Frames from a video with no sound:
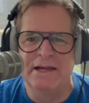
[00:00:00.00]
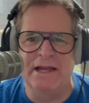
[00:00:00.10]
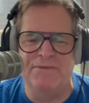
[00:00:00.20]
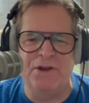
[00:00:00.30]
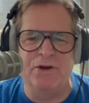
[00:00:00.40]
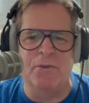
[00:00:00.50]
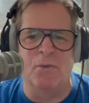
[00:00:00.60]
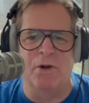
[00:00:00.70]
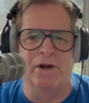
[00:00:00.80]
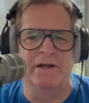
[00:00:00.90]
If you're at
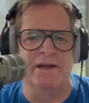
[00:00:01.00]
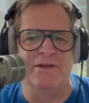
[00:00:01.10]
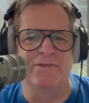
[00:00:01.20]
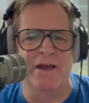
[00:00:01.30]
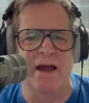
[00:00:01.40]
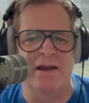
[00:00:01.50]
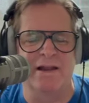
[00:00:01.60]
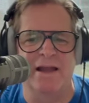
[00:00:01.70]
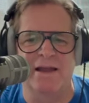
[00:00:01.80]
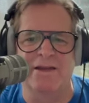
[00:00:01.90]
work and you've got,
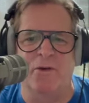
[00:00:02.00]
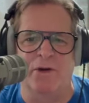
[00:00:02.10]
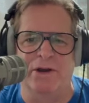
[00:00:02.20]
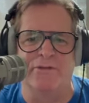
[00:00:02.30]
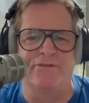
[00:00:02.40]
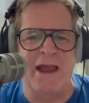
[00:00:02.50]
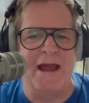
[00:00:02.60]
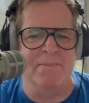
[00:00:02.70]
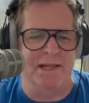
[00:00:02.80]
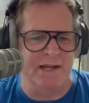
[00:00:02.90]
or your
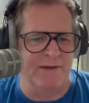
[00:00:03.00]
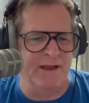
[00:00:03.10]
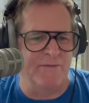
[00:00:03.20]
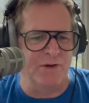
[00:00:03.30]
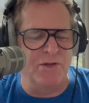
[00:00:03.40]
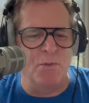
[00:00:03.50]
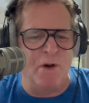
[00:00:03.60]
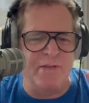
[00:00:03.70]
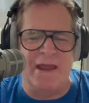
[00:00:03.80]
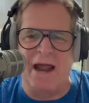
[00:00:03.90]
family, or if you're the
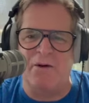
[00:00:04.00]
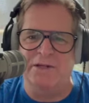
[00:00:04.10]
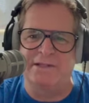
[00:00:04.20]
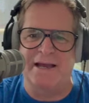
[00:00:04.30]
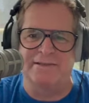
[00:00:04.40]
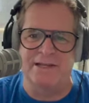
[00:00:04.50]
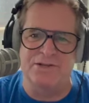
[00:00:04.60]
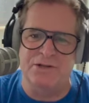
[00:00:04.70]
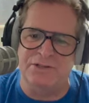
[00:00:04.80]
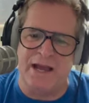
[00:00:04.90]
one that always has
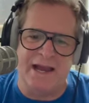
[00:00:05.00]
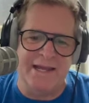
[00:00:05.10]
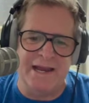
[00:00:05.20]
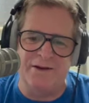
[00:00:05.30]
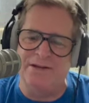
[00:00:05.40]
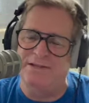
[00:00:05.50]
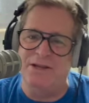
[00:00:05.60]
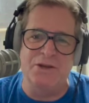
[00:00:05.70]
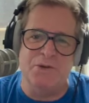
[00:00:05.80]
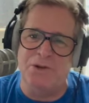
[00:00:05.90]
issues, I
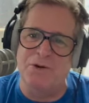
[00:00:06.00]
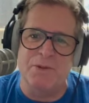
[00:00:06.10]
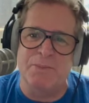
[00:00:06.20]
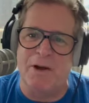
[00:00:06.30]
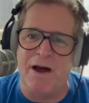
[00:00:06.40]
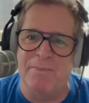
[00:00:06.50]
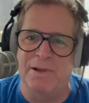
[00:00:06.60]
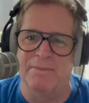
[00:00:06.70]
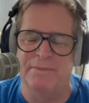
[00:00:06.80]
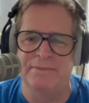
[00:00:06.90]
guarantee you're the problem.